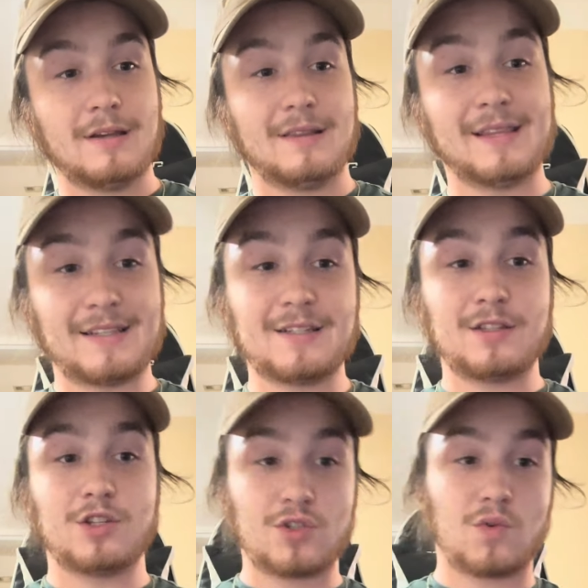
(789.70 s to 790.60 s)
this is
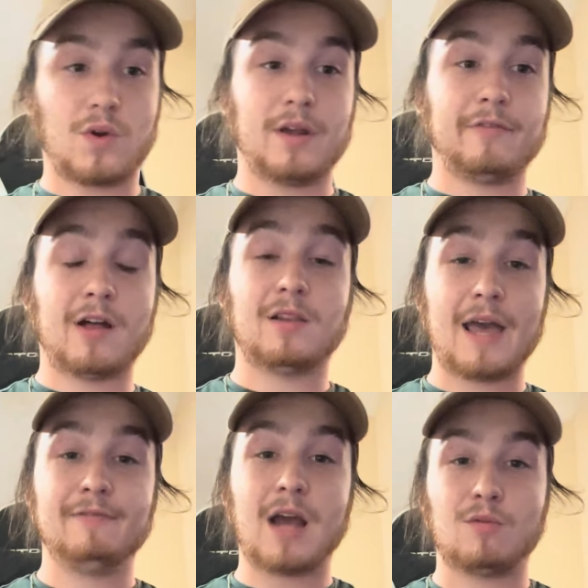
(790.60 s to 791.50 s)
the story of how
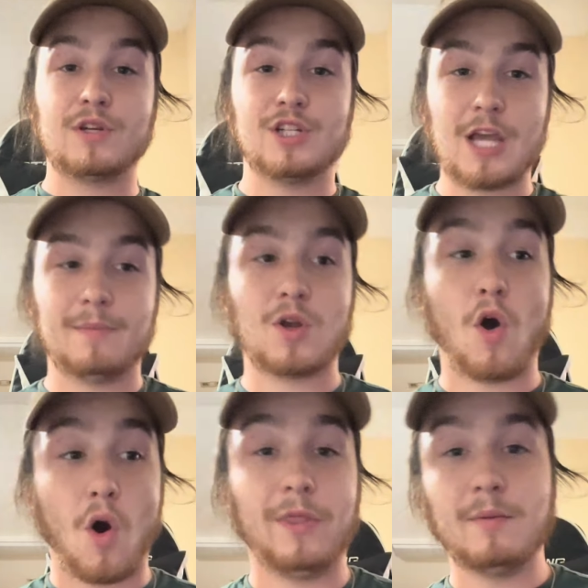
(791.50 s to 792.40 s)
life got reshaped
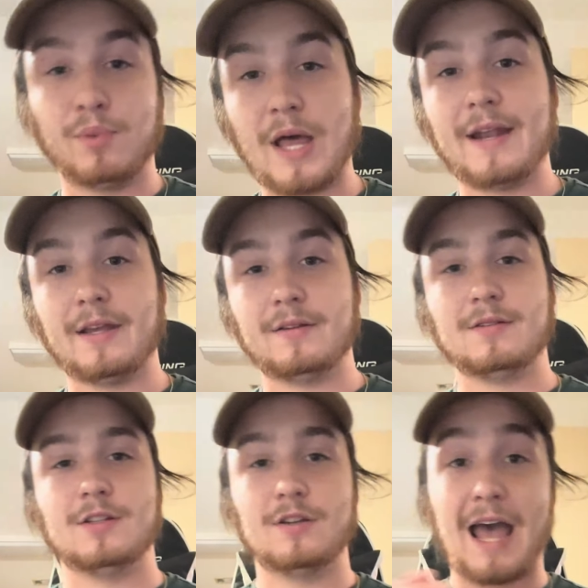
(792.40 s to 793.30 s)
on the planet
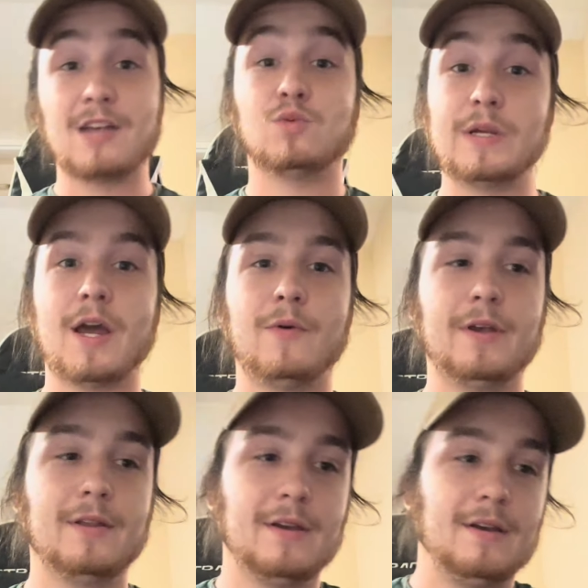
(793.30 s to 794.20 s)
as we know it.
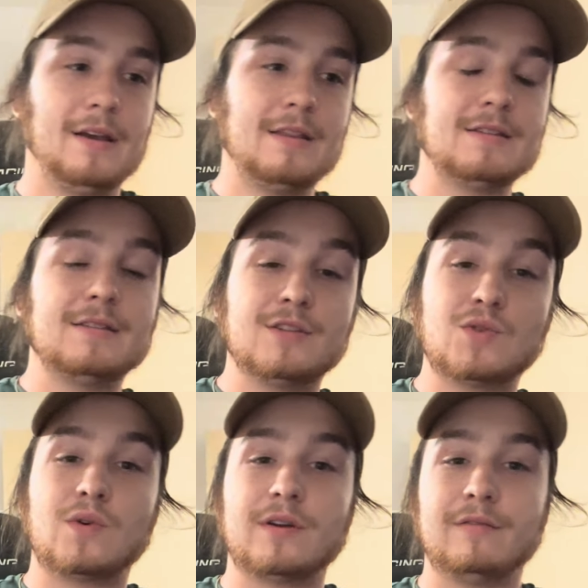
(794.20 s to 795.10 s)
And this is the
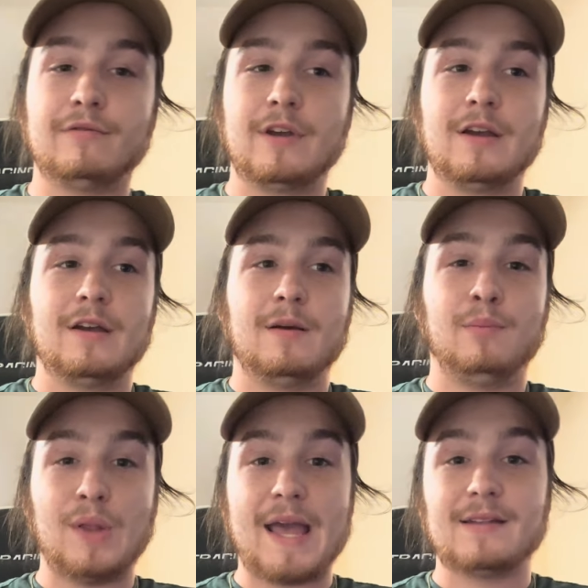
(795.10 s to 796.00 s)
story of
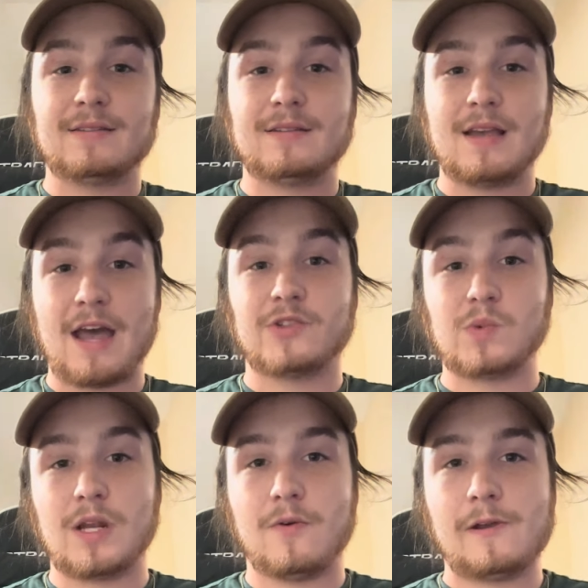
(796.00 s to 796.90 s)
plants as we
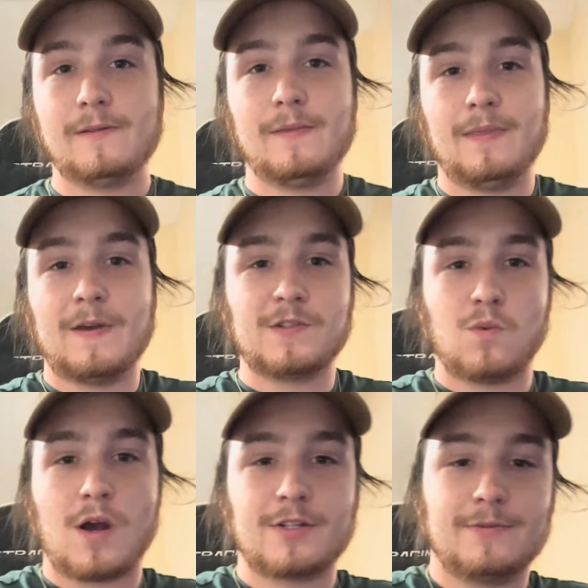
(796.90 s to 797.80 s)
know it. Thanks for
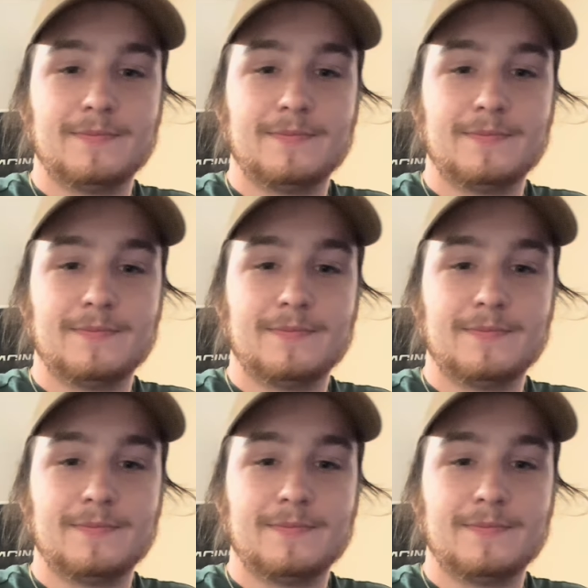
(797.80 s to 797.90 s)
watching.